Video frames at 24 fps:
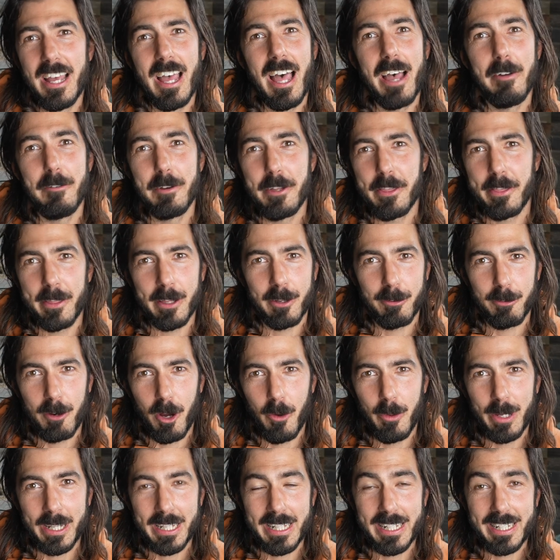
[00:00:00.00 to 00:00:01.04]
everything
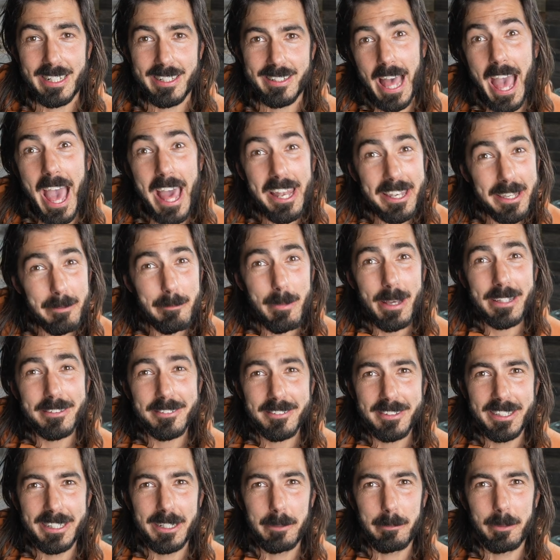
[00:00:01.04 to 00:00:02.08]
growing in it, and it makes
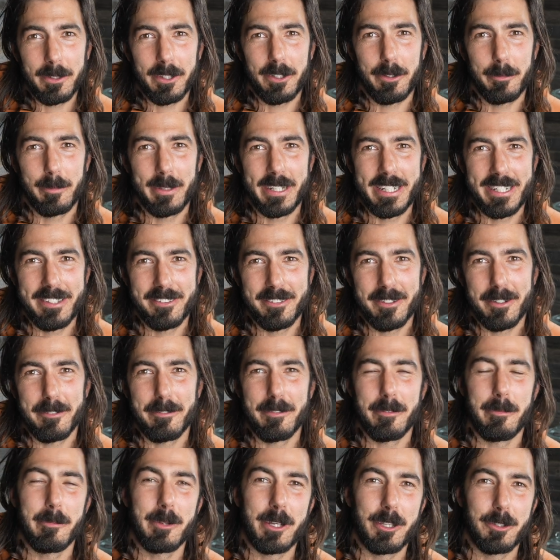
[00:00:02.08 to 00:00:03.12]
cleanup a little bit easier
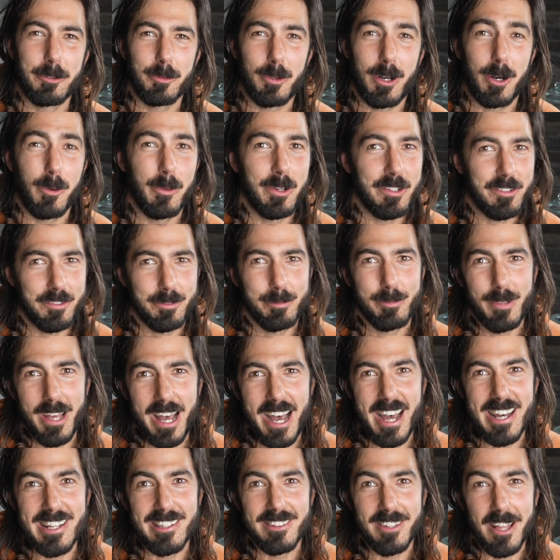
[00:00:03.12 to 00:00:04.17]
for me as well, which
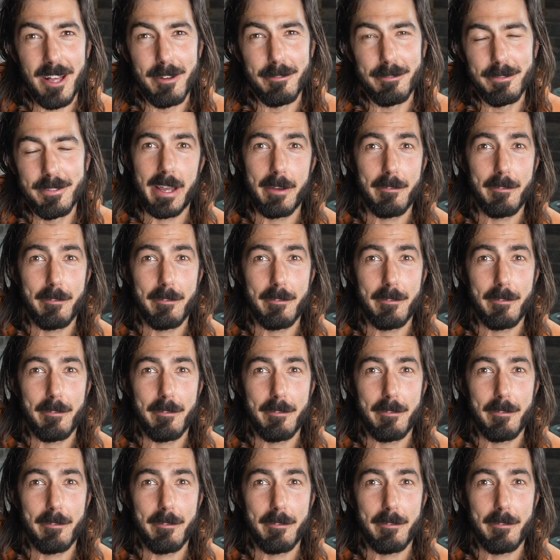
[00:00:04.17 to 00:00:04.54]
I love.